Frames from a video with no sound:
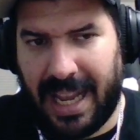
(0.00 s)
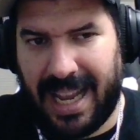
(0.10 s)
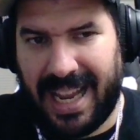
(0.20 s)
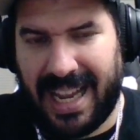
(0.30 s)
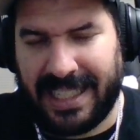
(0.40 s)

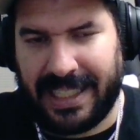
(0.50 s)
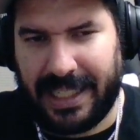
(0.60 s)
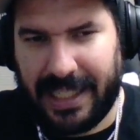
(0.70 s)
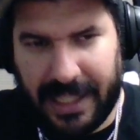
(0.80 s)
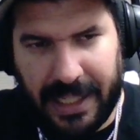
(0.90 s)
And
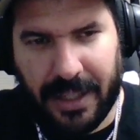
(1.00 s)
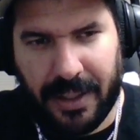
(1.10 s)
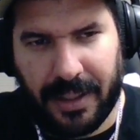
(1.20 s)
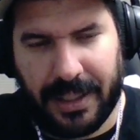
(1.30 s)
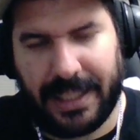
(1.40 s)

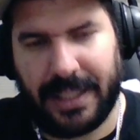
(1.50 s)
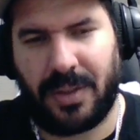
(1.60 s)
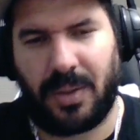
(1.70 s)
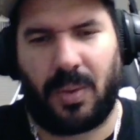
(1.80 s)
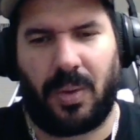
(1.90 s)
here
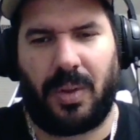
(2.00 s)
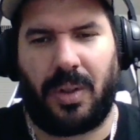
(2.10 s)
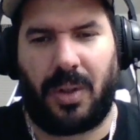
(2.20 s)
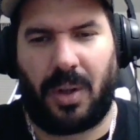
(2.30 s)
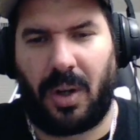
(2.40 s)
is...
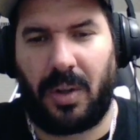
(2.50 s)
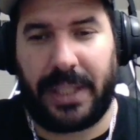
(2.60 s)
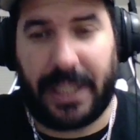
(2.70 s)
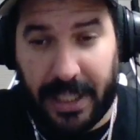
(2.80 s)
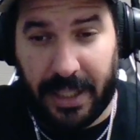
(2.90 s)

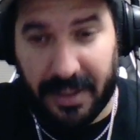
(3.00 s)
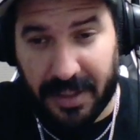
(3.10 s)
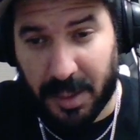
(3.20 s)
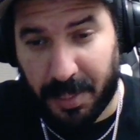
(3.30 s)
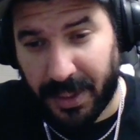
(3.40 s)
Only here at
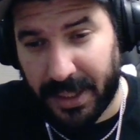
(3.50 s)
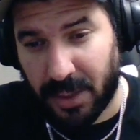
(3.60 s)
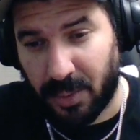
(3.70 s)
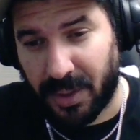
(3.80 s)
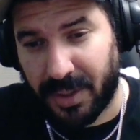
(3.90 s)
this point
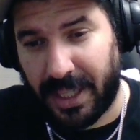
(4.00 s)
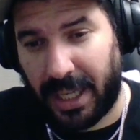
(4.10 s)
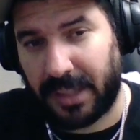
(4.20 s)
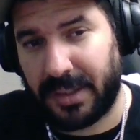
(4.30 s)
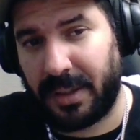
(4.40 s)
is where
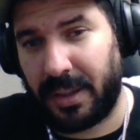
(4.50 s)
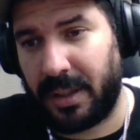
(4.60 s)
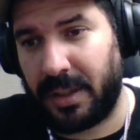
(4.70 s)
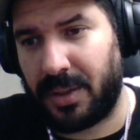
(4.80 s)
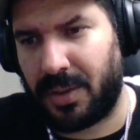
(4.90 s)
Sachs
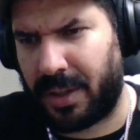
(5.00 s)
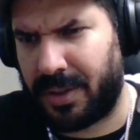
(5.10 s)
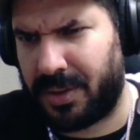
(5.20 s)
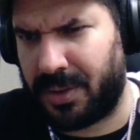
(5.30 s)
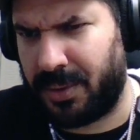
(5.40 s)

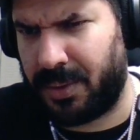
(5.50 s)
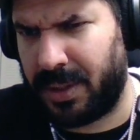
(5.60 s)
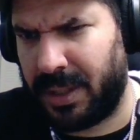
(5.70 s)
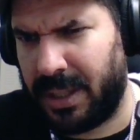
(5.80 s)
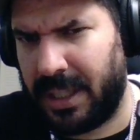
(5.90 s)
starts to
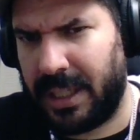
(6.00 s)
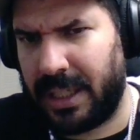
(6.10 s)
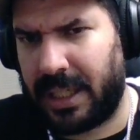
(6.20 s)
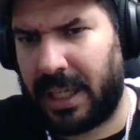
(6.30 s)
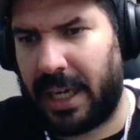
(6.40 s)

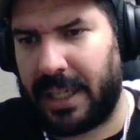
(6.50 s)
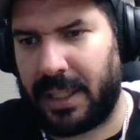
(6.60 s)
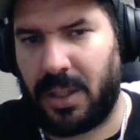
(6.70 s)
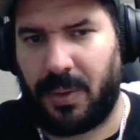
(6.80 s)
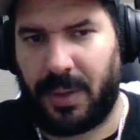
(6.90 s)
kind of
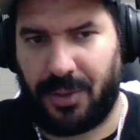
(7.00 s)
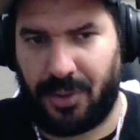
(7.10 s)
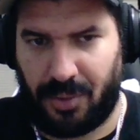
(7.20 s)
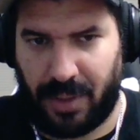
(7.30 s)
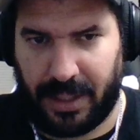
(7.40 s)
go
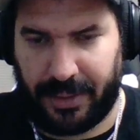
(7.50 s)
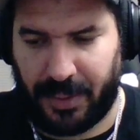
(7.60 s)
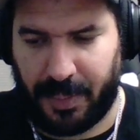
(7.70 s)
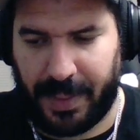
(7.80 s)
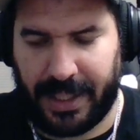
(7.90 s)
astray a
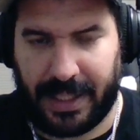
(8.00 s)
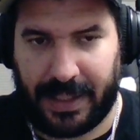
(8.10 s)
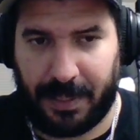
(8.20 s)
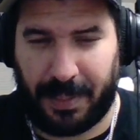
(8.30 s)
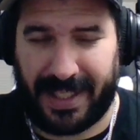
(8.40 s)
little bit, and
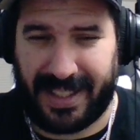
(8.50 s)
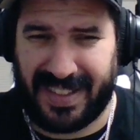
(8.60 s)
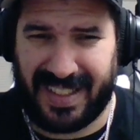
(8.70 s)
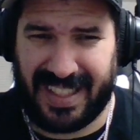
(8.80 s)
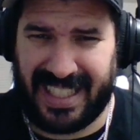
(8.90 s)
he
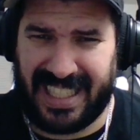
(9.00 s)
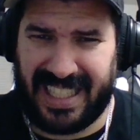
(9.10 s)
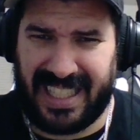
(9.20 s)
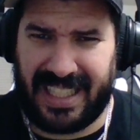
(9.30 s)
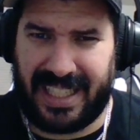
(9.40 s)
plays
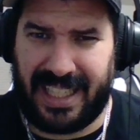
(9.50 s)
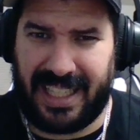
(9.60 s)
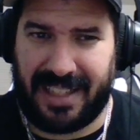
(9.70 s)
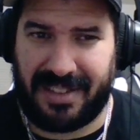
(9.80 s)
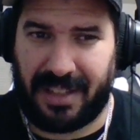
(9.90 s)

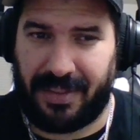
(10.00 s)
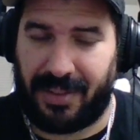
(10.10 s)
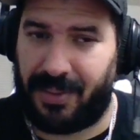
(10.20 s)
king e7.